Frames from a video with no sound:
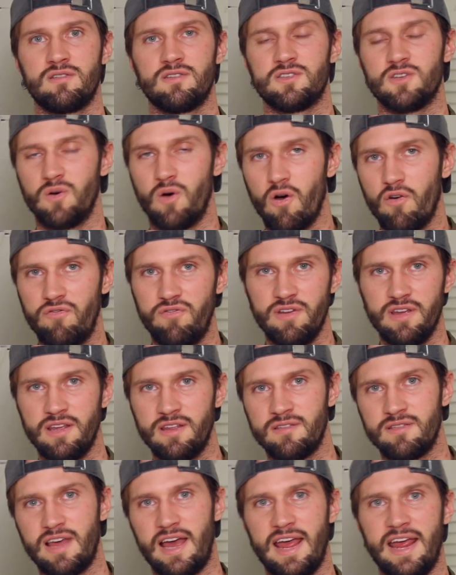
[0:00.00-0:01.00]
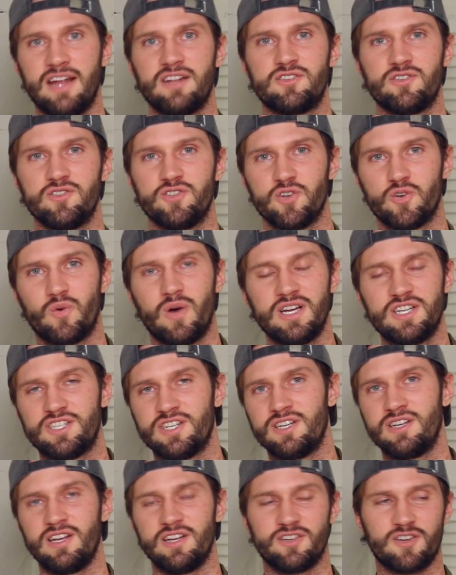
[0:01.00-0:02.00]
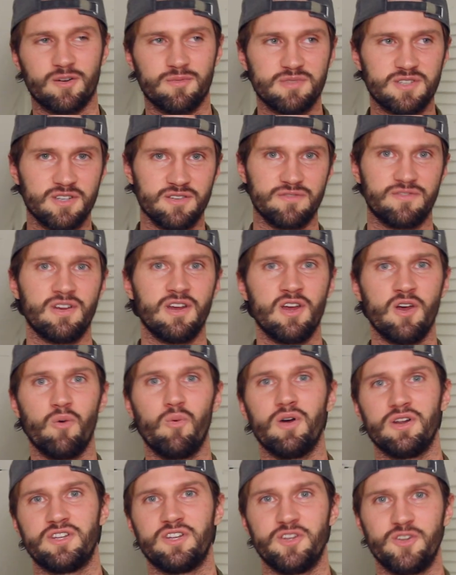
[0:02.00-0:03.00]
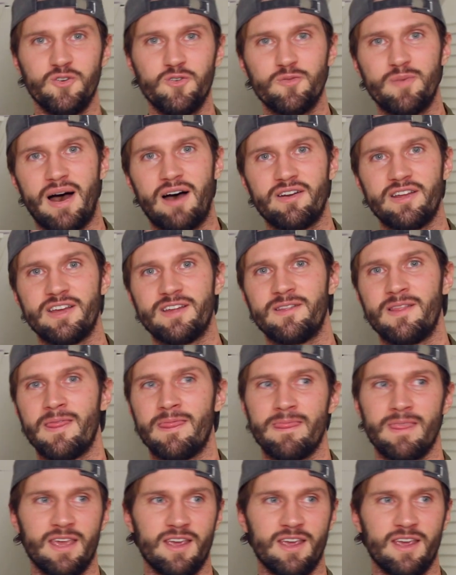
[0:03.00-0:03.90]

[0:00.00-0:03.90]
So hopefully that answers your question in terms of what to do about it.